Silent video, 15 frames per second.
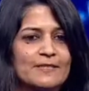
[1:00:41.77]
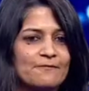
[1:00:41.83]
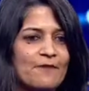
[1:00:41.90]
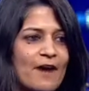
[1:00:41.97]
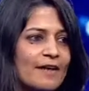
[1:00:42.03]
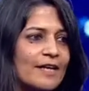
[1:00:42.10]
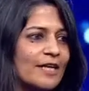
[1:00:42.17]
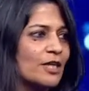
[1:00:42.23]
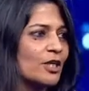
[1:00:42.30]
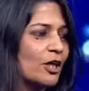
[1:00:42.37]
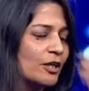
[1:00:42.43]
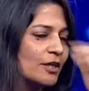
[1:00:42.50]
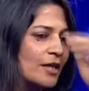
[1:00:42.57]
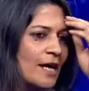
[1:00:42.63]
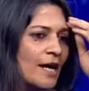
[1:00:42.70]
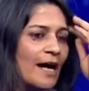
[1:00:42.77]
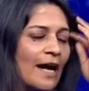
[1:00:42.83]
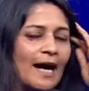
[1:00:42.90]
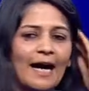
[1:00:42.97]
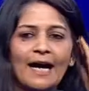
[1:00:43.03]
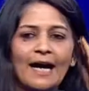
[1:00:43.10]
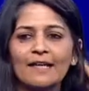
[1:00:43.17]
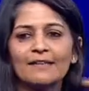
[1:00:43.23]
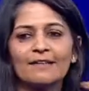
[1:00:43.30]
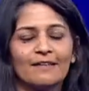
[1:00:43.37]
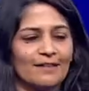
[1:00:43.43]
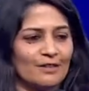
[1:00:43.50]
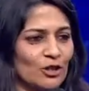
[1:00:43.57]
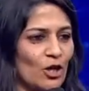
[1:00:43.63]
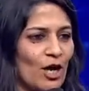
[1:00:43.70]
He's very good.
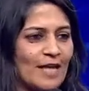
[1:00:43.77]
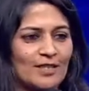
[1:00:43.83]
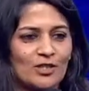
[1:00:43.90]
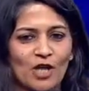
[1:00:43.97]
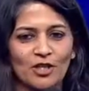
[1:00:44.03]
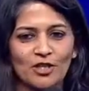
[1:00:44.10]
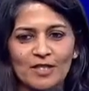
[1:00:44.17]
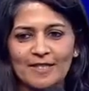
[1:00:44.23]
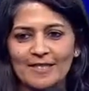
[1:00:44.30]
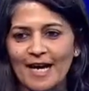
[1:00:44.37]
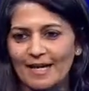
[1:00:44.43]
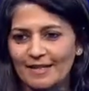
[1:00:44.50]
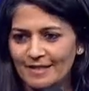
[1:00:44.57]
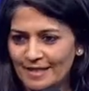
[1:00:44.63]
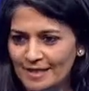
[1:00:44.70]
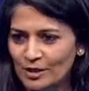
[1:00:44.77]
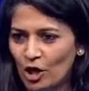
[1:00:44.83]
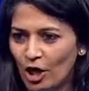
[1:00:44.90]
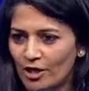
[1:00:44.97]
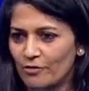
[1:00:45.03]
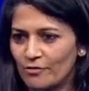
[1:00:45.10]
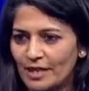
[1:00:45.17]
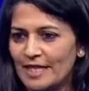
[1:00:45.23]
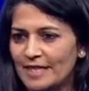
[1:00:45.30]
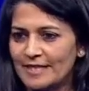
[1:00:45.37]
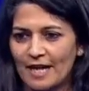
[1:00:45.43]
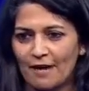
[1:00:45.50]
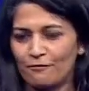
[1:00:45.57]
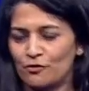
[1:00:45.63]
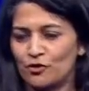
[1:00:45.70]
And, you know, as the judges said, he's got a really
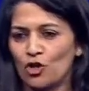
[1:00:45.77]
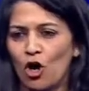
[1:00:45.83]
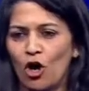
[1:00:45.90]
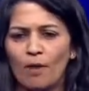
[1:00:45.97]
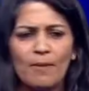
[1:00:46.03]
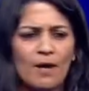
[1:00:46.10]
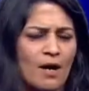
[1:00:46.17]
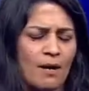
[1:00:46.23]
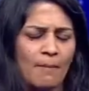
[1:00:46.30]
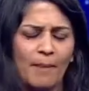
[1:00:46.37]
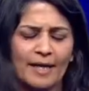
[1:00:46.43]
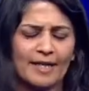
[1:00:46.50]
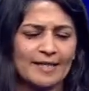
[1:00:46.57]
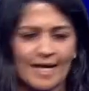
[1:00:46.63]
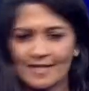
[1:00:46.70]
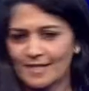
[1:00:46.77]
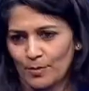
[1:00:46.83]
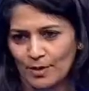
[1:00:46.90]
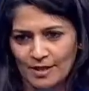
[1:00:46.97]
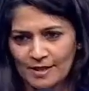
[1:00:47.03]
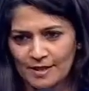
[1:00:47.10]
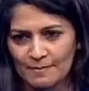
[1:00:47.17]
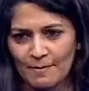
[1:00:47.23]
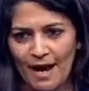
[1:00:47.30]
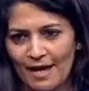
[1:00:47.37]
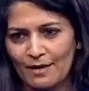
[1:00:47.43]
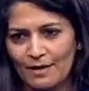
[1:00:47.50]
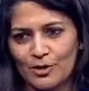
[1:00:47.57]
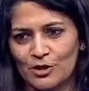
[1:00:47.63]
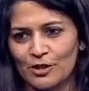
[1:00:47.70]
tough job, but he does it with a
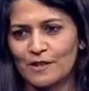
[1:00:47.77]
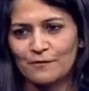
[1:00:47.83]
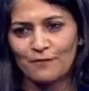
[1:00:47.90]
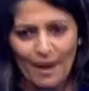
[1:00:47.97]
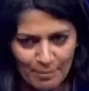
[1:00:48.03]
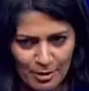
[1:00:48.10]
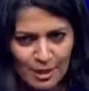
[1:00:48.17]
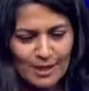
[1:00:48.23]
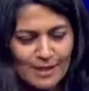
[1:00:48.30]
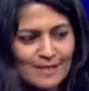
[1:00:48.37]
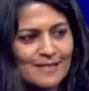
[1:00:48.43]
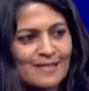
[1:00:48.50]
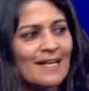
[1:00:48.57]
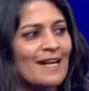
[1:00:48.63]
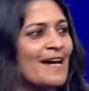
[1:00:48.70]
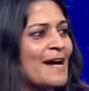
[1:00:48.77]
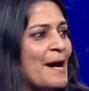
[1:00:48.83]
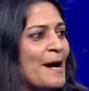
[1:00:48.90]
smile, which is fabulous.